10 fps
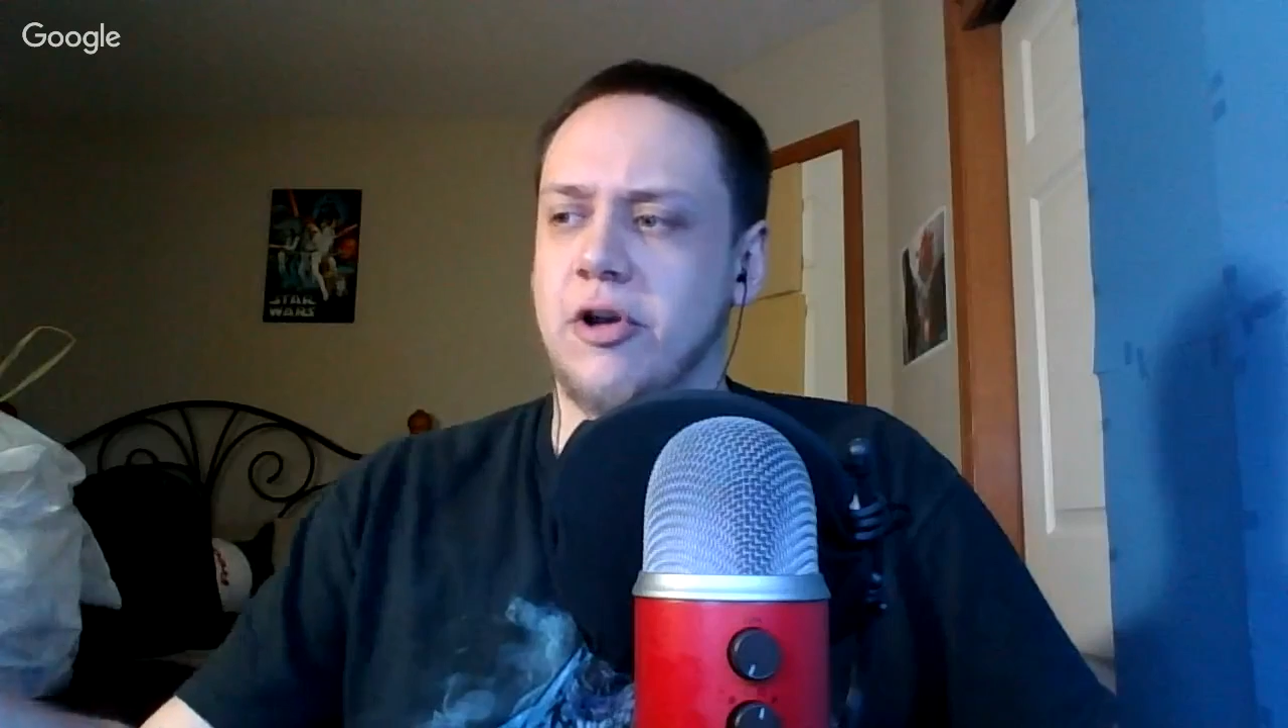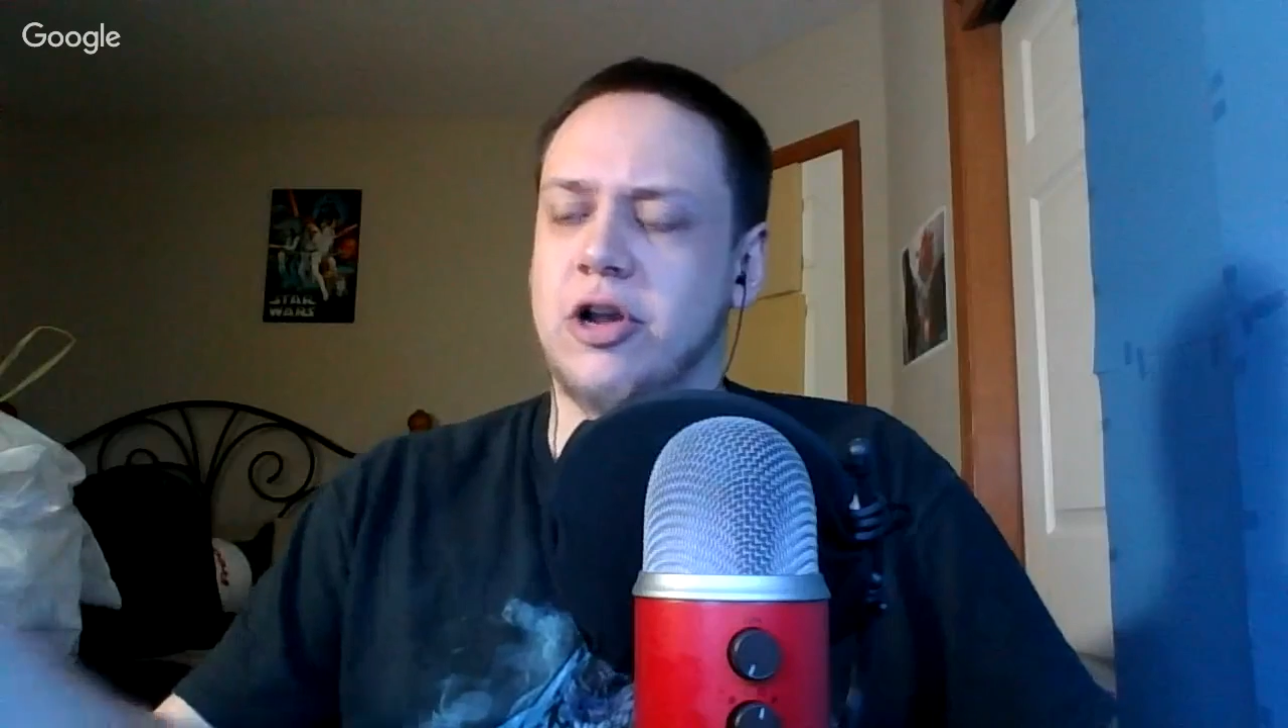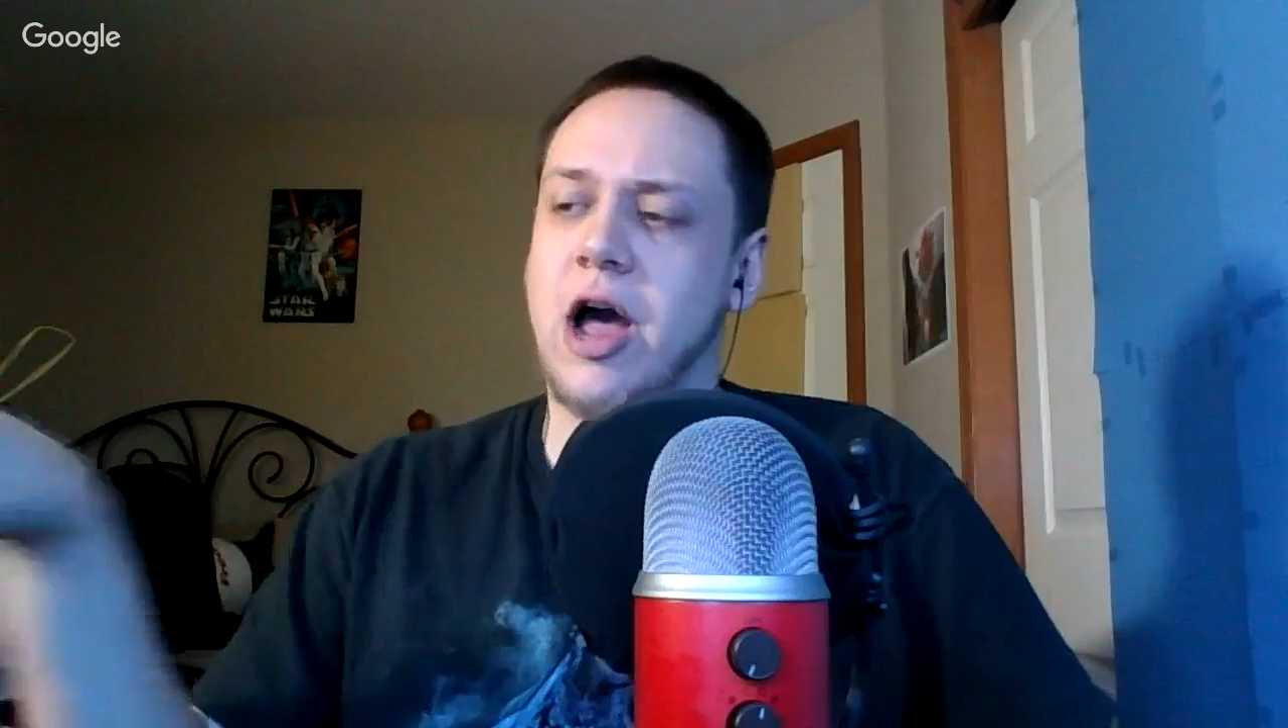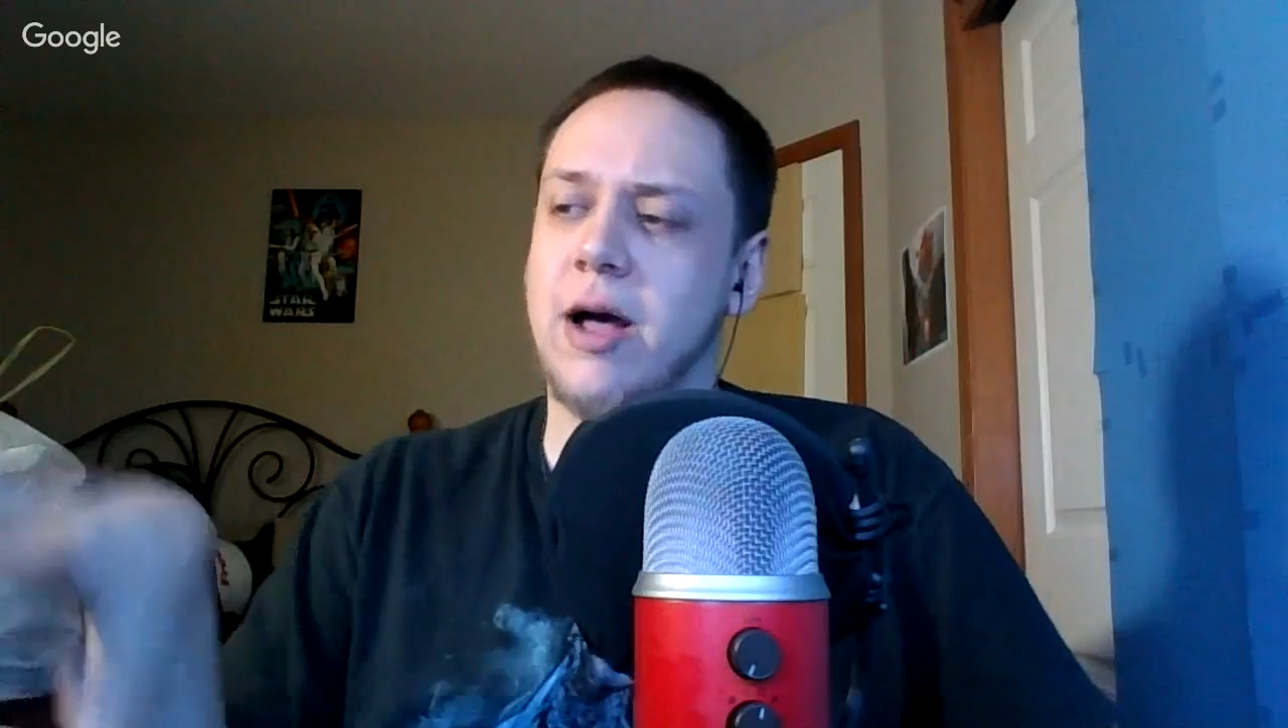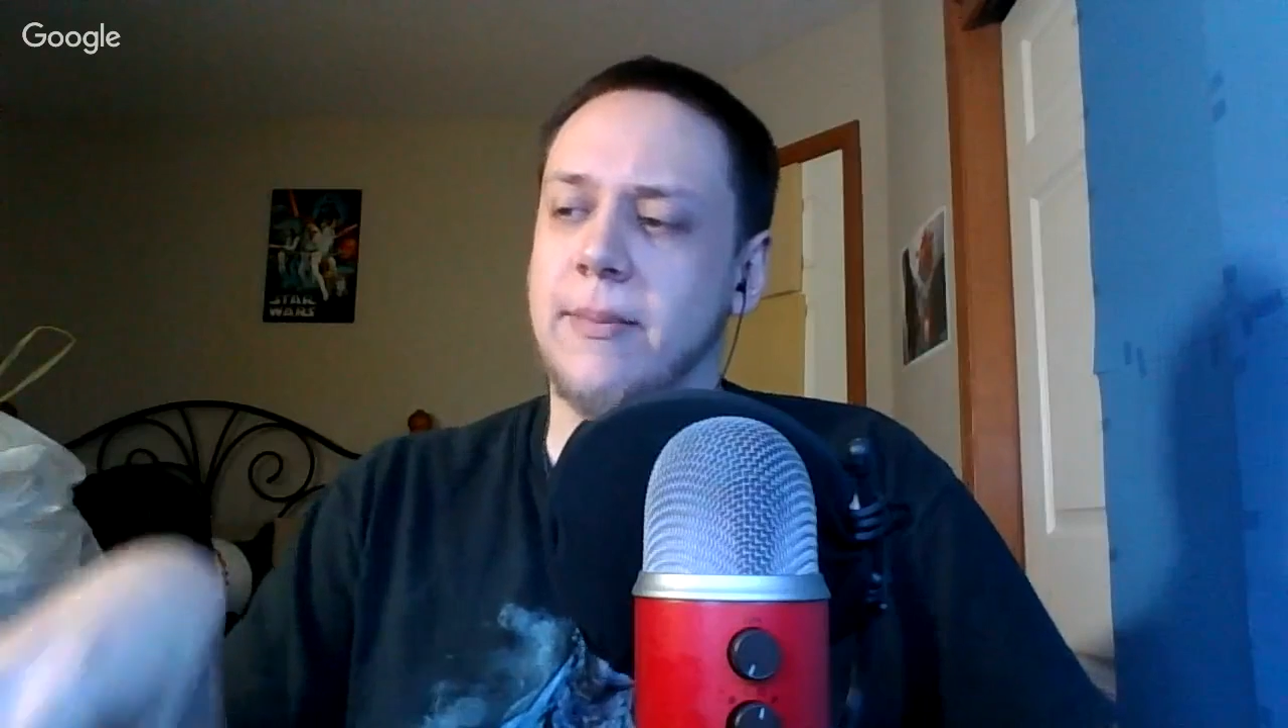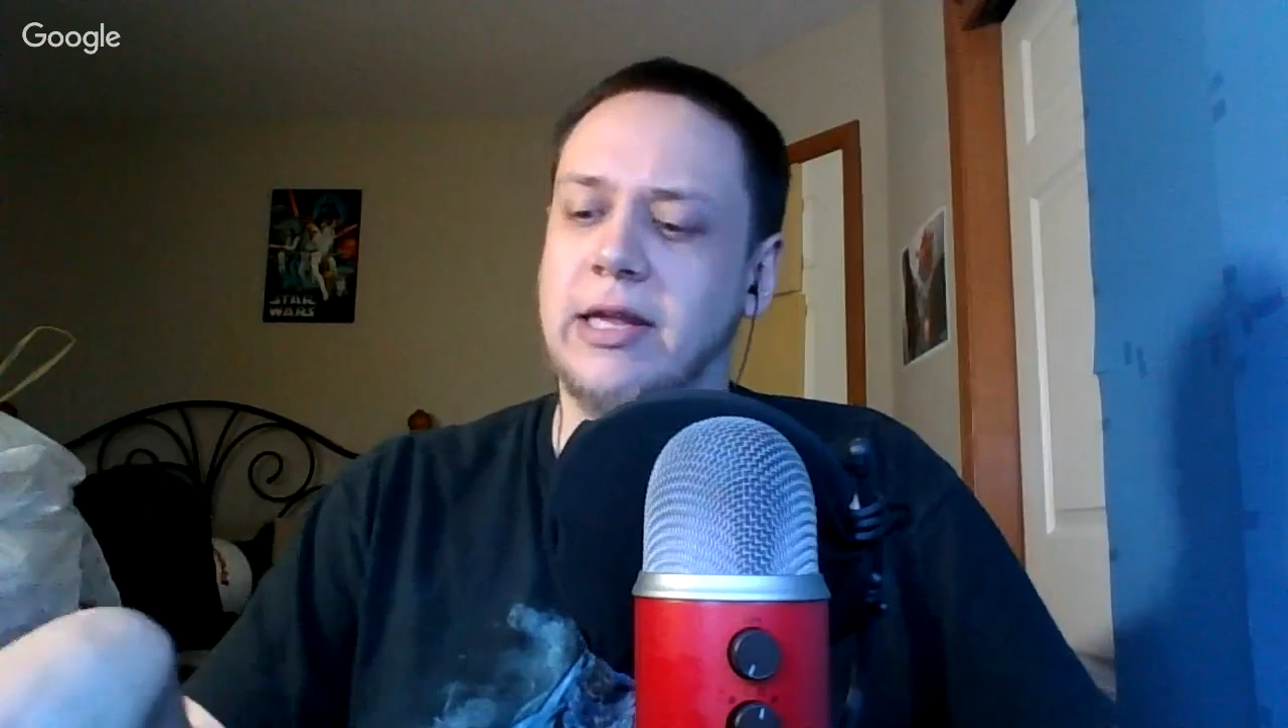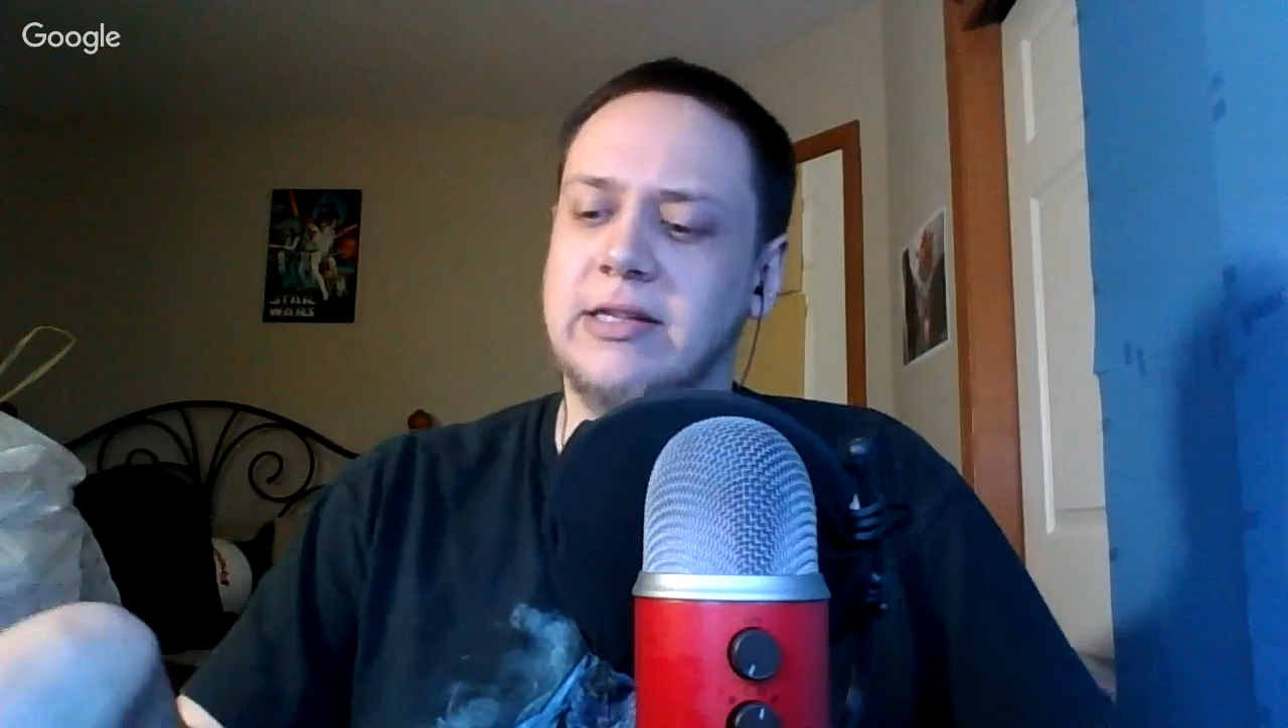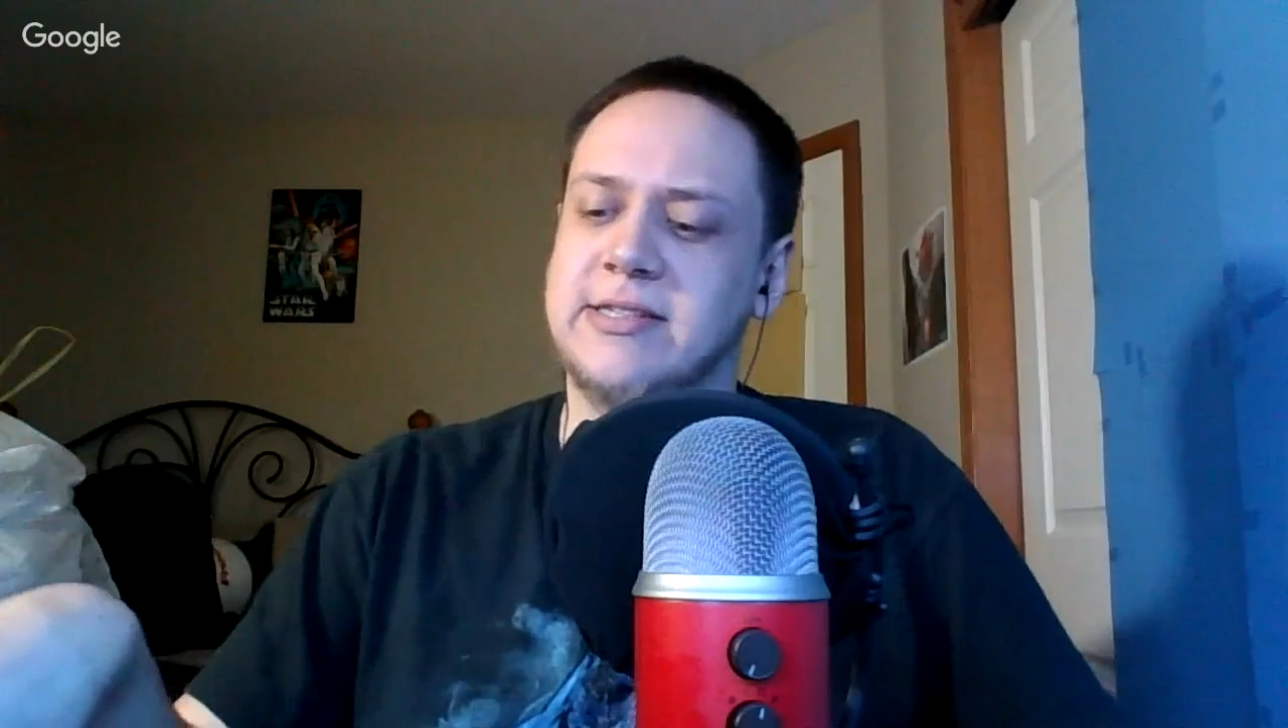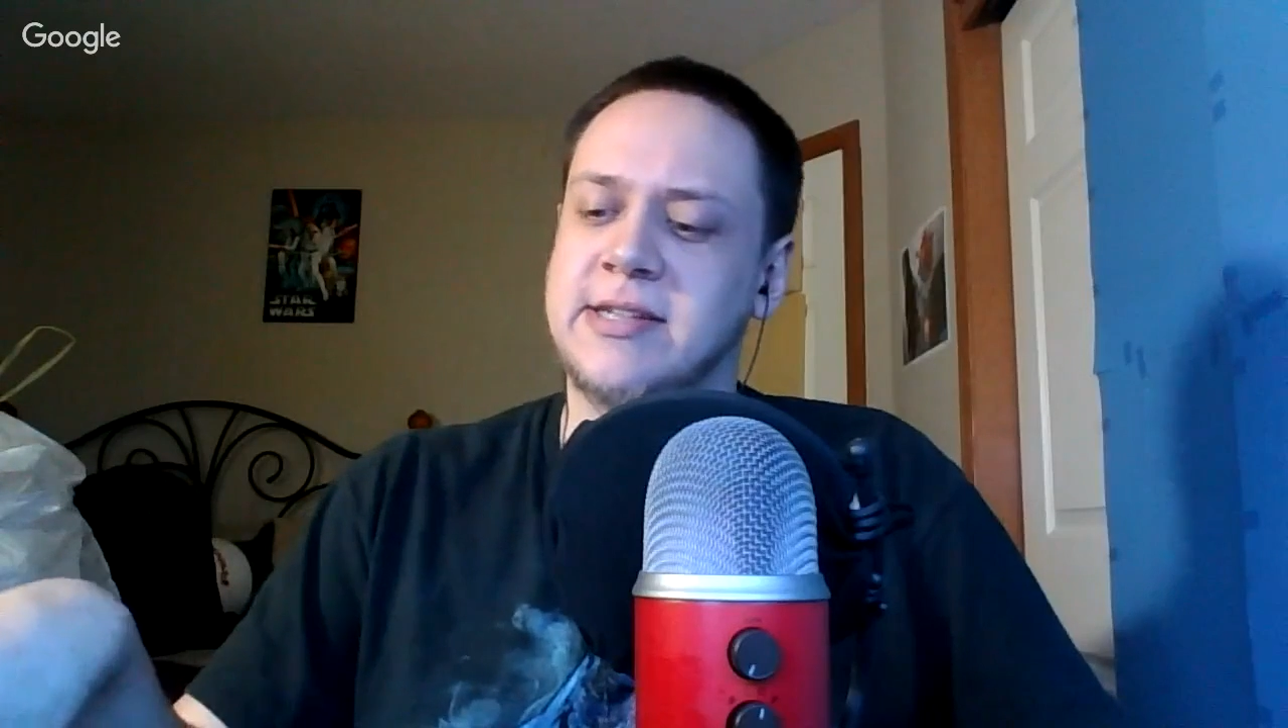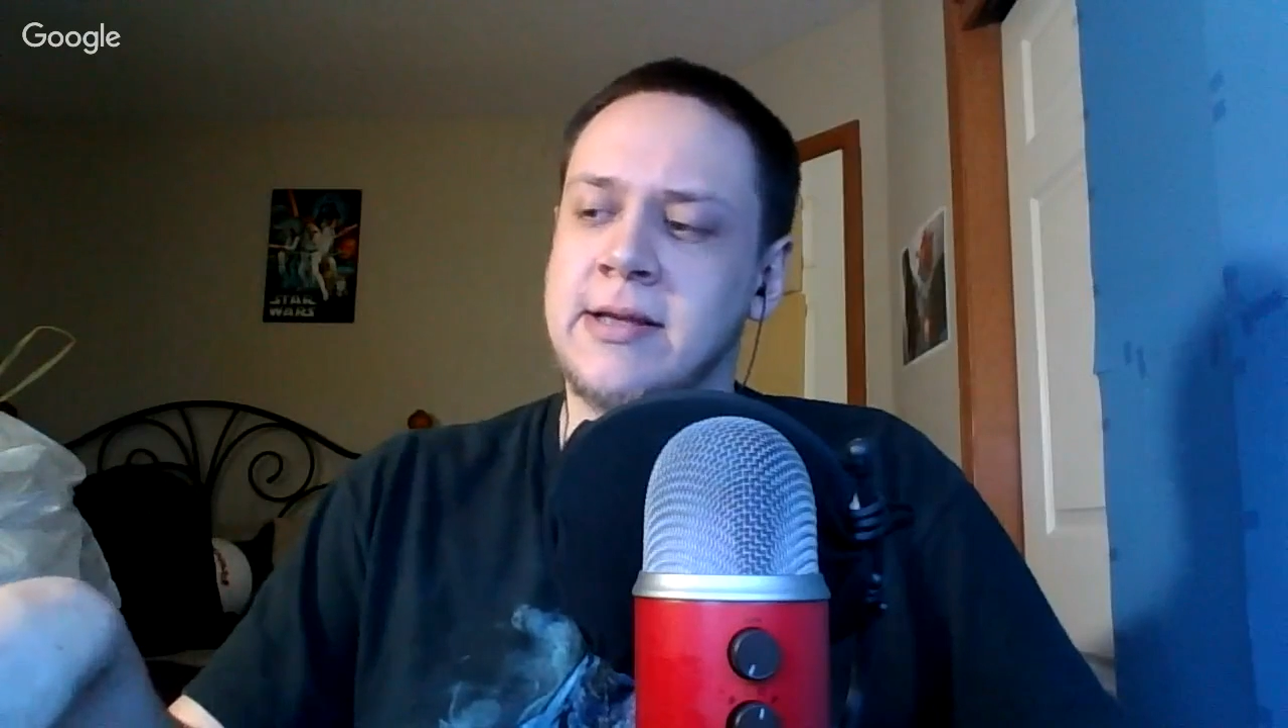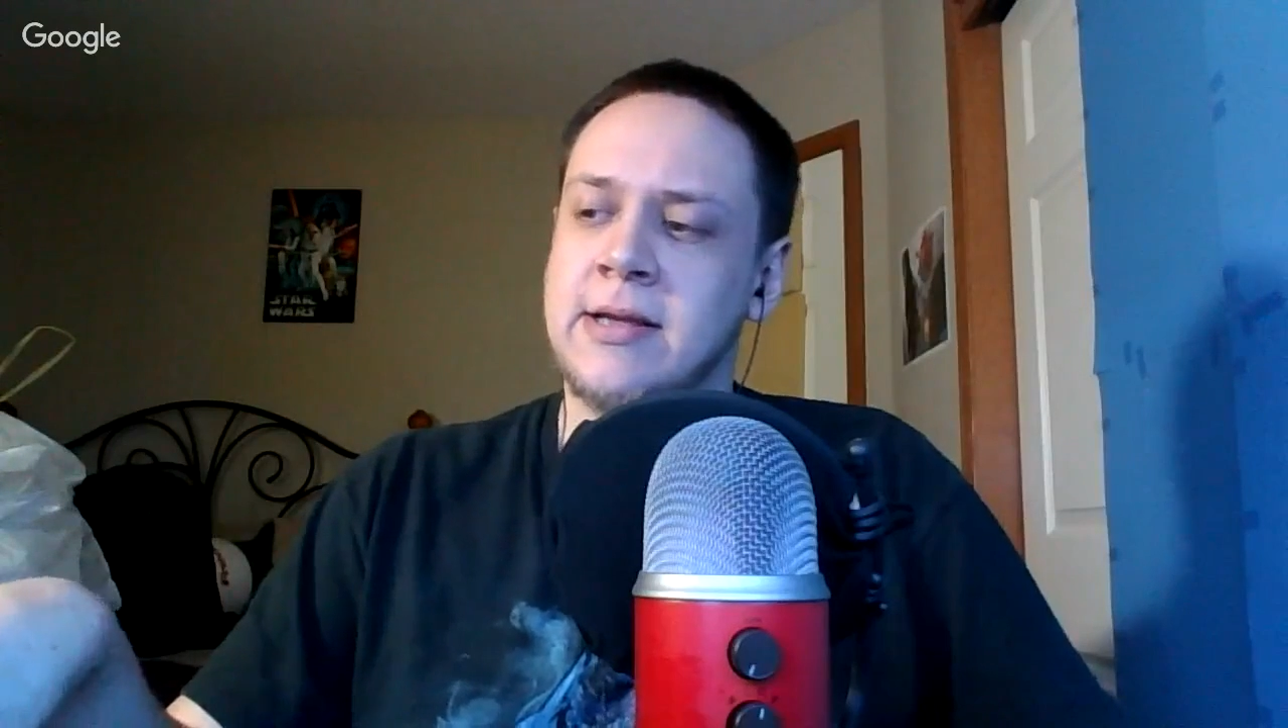commons,